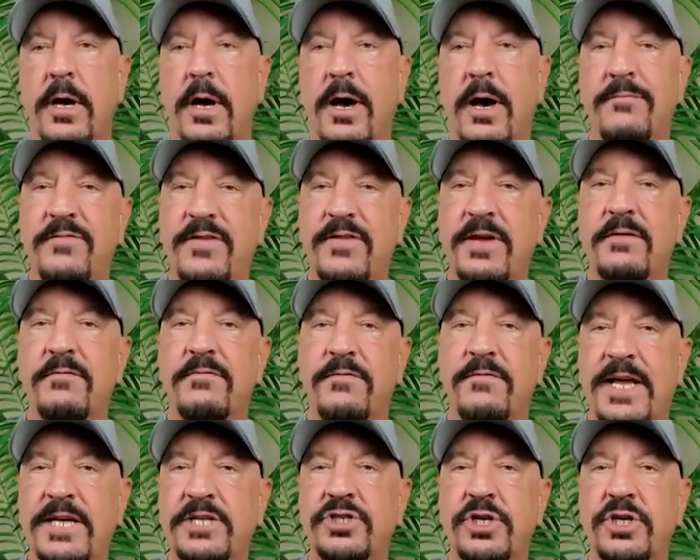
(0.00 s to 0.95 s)
of the
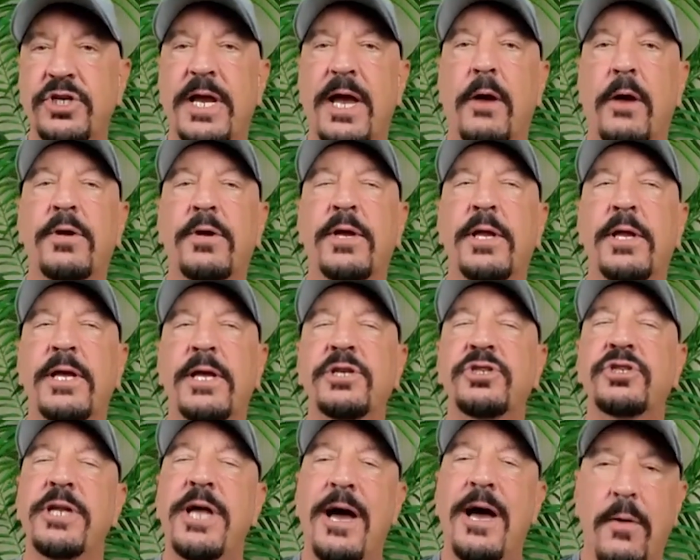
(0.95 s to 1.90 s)
inflation
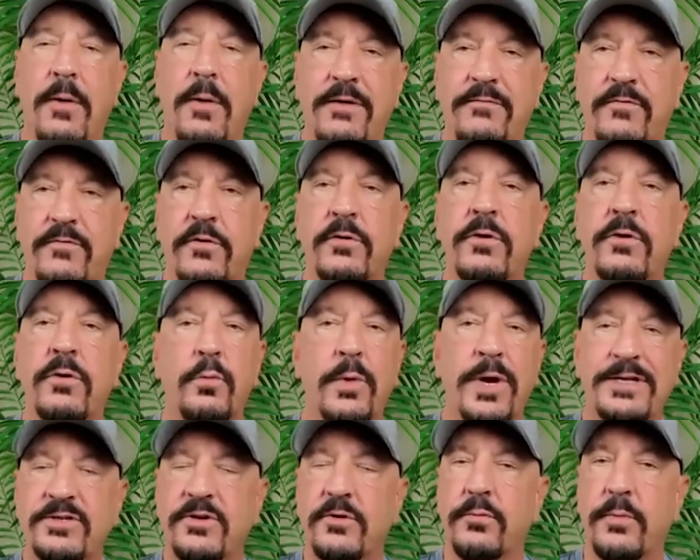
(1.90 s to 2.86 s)
calculation. However,
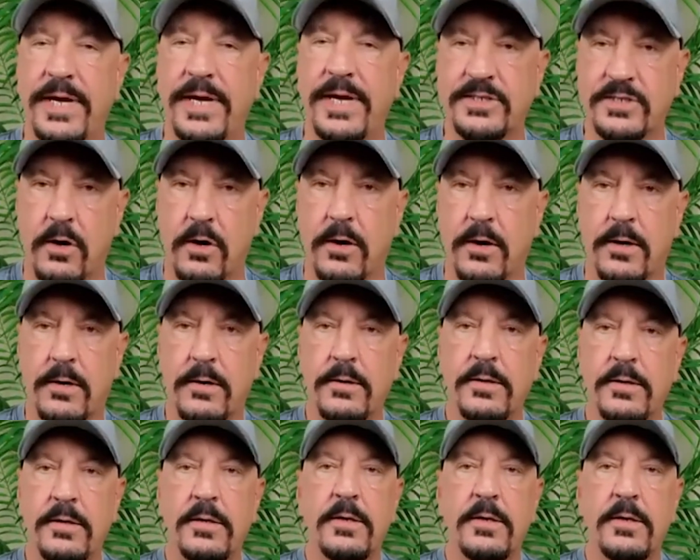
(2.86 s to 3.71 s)
rental rates are.